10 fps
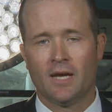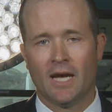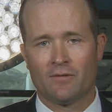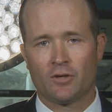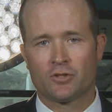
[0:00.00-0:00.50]

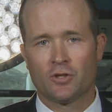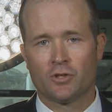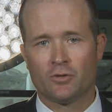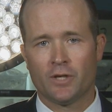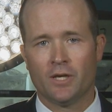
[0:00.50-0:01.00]
After
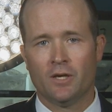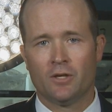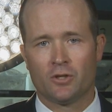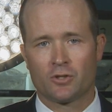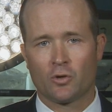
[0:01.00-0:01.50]
surgery,
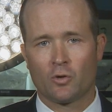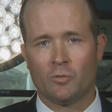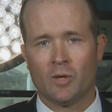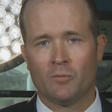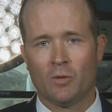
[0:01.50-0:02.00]
your shoulder will
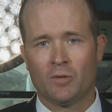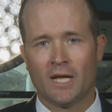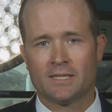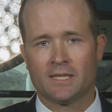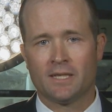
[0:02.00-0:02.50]
be
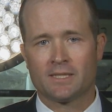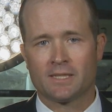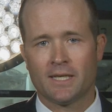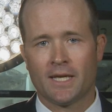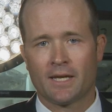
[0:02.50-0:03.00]
immobilized in a
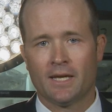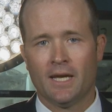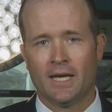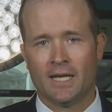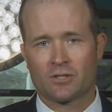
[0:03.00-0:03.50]
sling
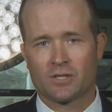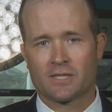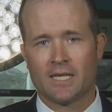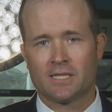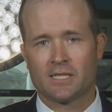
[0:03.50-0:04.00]
and
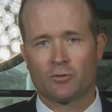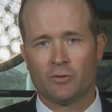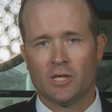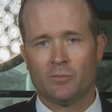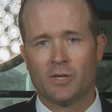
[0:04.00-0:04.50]
exercises to
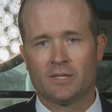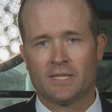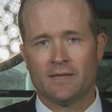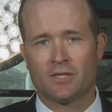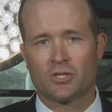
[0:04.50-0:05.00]

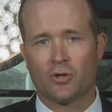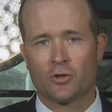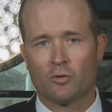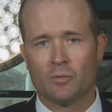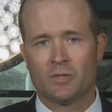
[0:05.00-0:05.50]
rehabilitate the
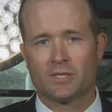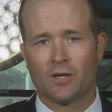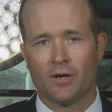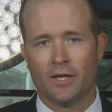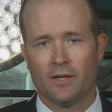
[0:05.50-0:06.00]
shoulder will be
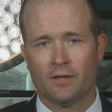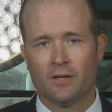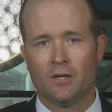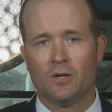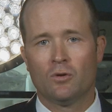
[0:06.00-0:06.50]
started.
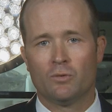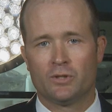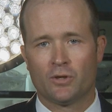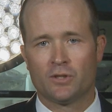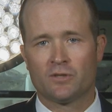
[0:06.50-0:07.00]

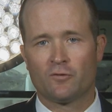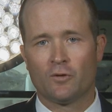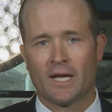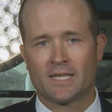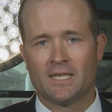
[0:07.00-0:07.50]
Return to
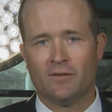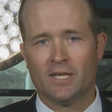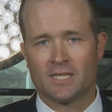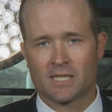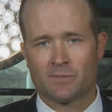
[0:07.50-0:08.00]
full
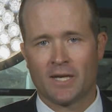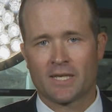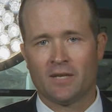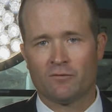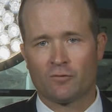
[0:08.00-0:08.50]
activity is
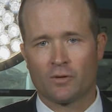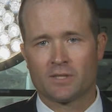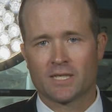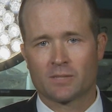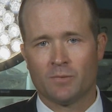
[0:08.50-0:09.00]
expected in 4 to
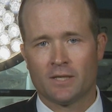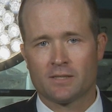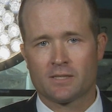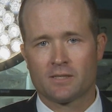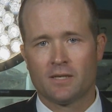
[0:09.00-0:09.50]
6
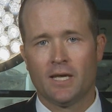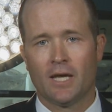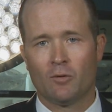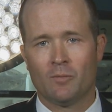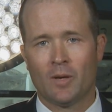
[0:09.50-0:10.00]
months.
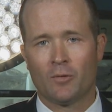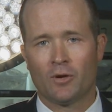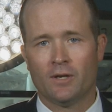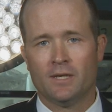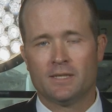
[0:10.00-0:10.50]
And
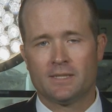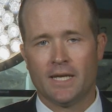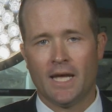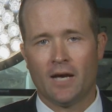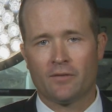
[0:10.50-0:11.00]
remember,
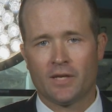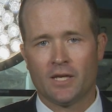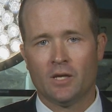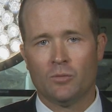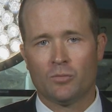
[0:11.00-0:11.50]
stay
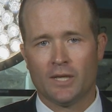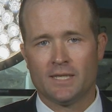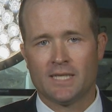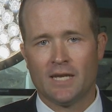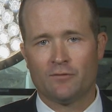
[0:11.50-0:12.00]
healthy, play
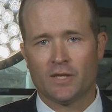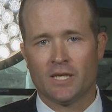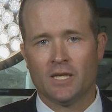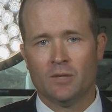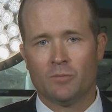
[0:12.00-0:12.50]

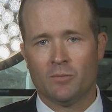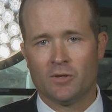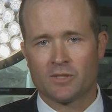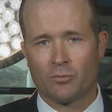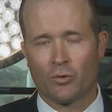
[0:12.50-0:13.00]
safely, but
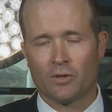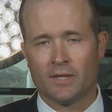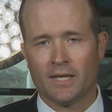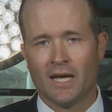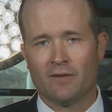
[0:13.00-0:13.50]
most
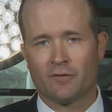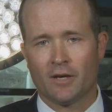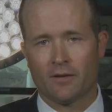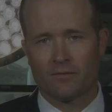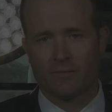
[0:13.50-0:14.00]
importantly, have fun.